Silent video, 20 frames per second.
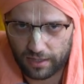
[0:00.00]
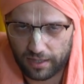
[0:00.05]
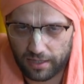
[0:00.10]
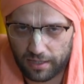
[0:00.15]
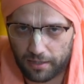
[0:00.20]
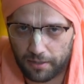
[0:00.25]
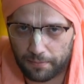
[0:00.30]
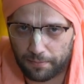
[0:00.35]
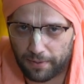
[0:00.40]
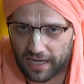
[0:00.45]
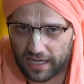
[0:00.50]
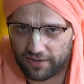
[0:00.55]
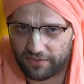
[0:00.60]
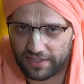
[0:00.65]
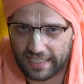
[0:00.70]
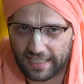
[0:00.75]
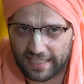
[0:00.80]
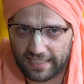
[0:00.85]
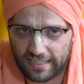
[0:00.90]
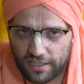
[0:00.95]
In the
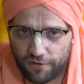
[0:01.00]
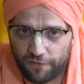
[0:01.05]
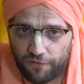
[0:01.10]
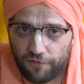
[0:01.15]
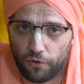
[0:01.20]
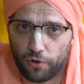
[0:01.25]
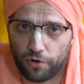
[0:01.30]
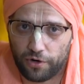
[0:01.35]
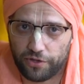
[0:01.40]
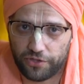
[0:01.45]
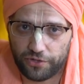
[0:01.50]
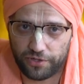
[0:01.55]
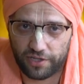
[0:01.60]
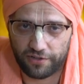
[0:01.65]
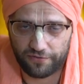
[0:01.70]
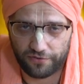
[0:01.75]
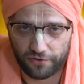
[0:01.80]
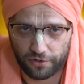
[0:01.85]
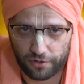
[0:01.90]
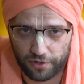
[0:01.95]
Bhagavad Gita
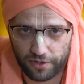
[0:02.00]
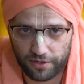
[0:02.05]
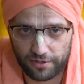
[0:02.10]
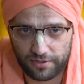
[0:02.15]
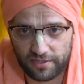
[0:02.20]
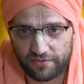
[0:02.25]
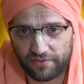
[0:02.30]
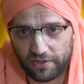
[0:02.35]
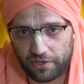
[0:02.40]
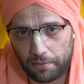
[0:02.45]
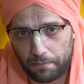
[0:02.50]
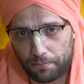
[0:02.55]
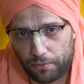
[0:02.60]
4:34, there's a very